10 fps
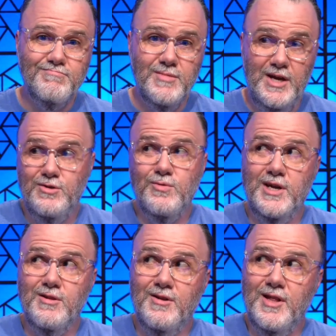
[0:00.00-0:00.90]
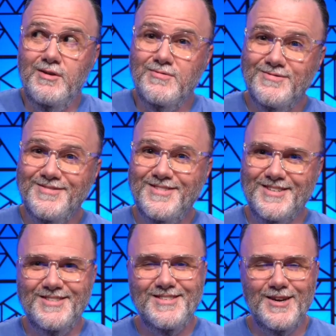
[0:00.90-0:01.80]
and your regular life.
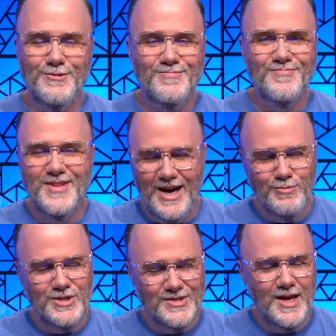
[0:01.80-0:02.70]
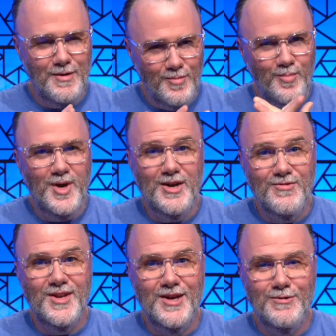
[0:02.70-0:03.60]
So I would just say, make a
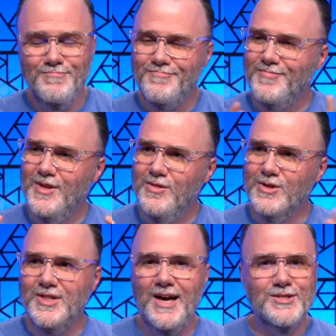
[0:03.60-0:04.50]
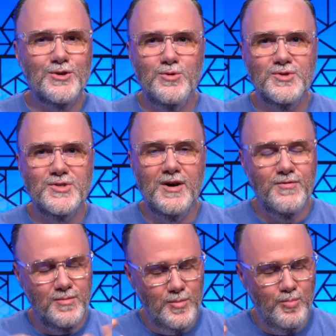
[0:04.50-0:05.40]
video. There's lots of cool stuff
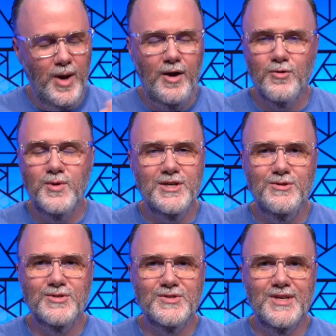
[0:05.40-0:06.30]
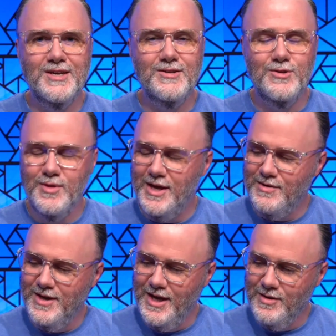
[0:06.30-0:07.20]
and power we can use in Snagit to do that.
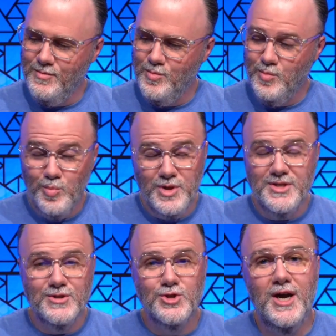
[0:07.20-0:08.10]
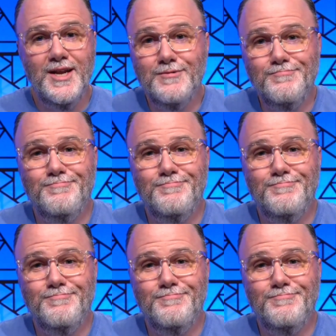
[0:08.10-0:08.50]
And please try it out.